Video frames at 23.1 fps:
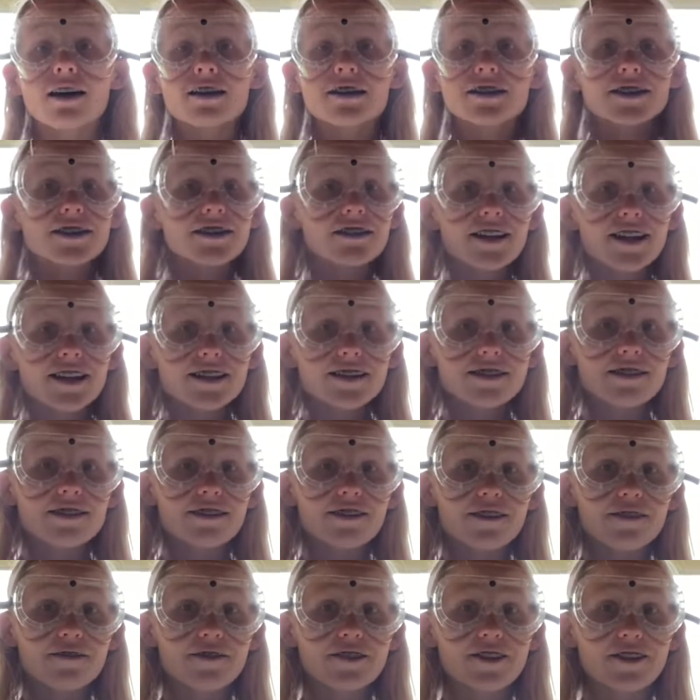So let's
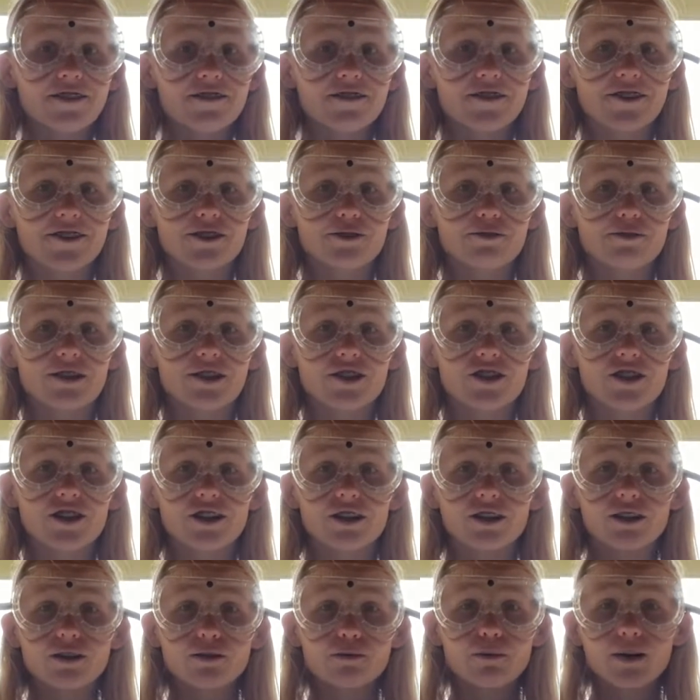start off with our first
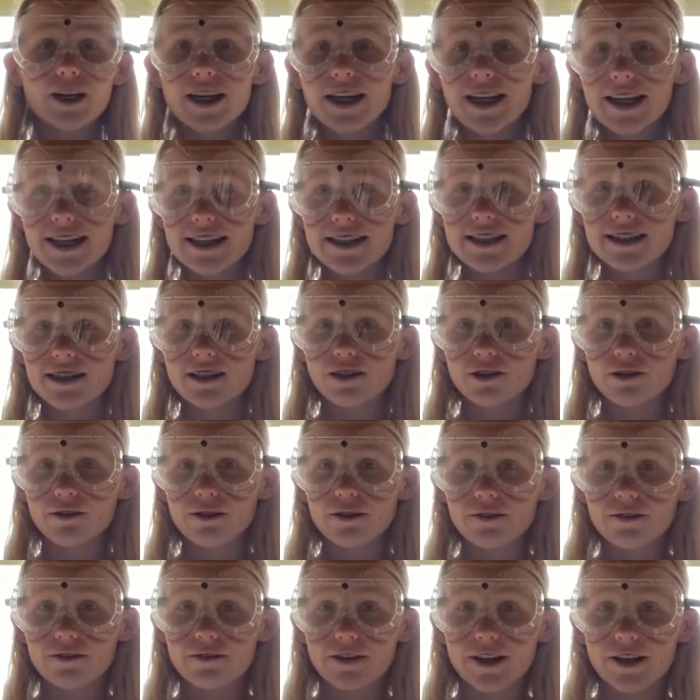question. What is the
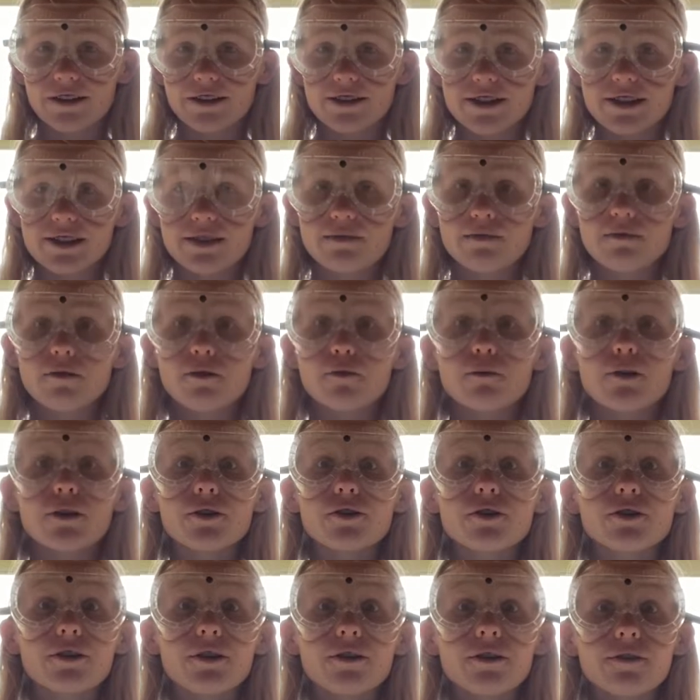coronavirus?
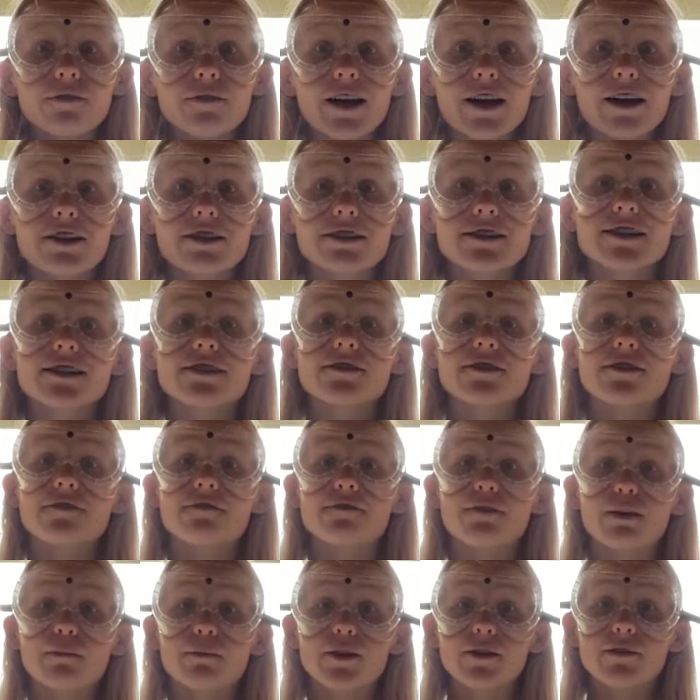Well, coronaviruses are
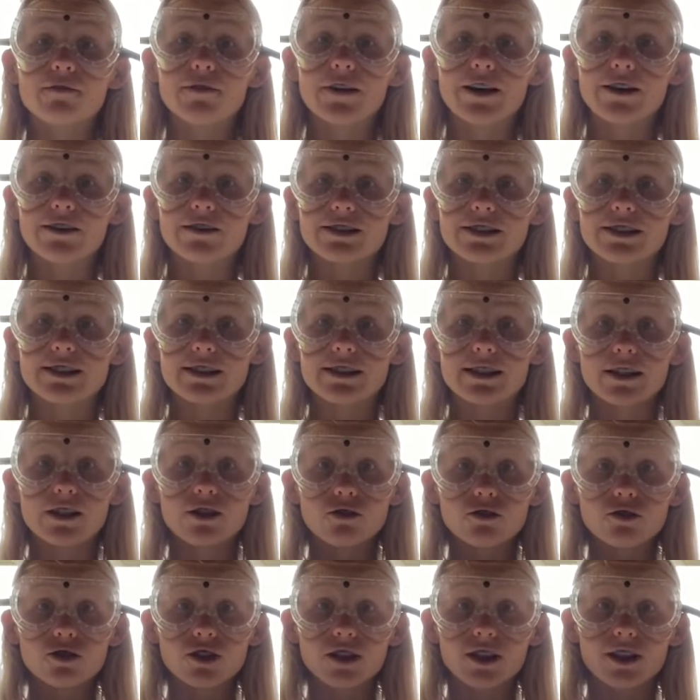a family of viruses that
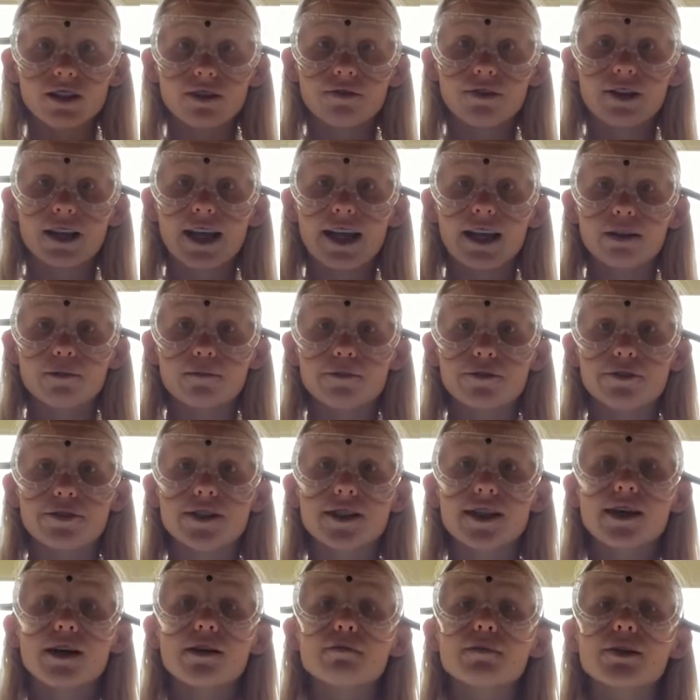usually live in animals,
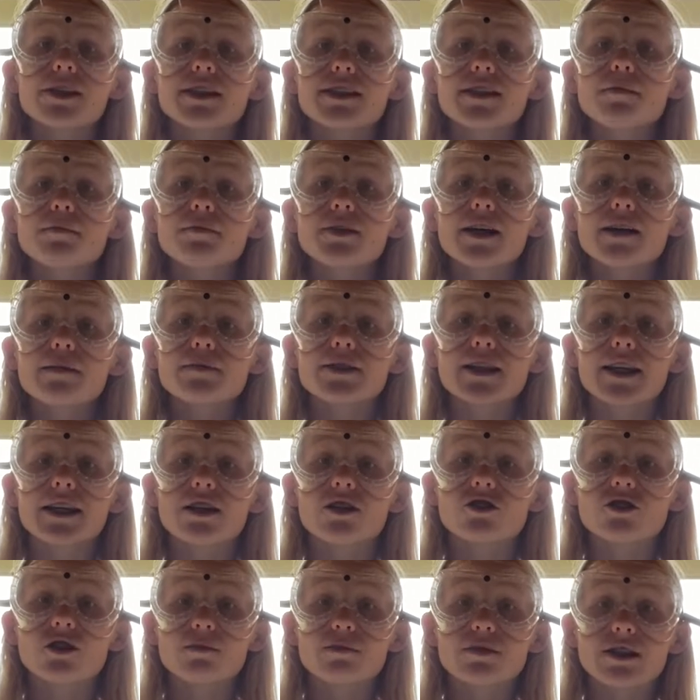but sometimes they
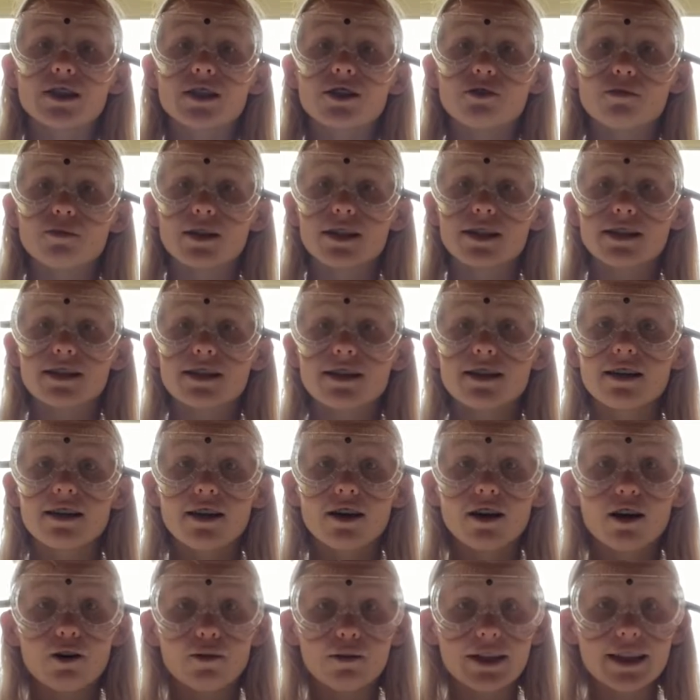can jump to humans.
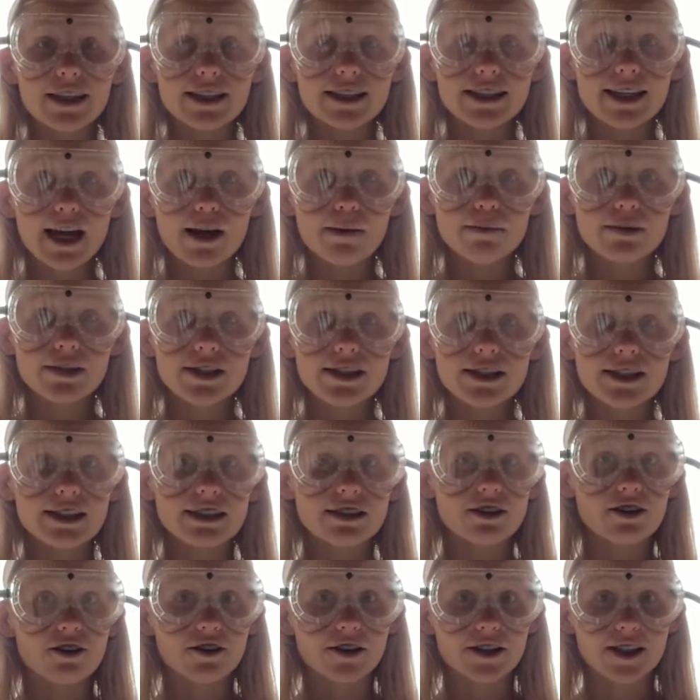When this happens,
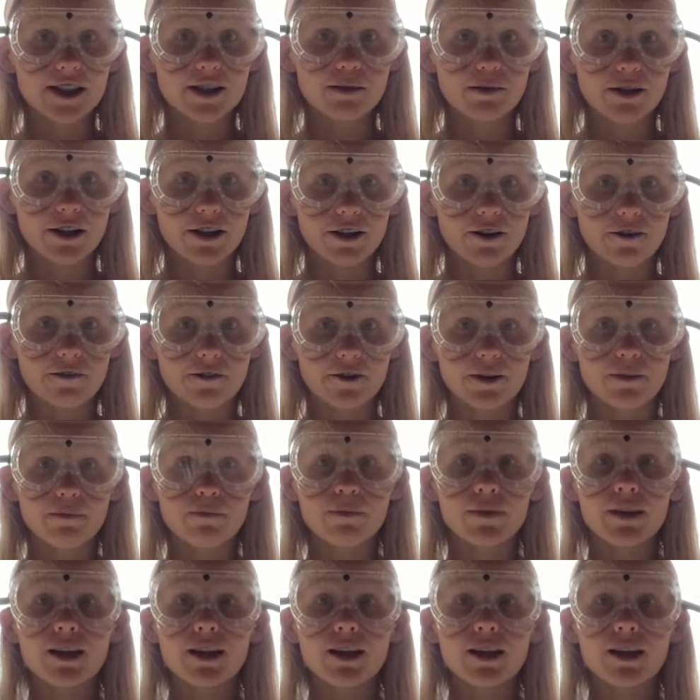it's called a spillover.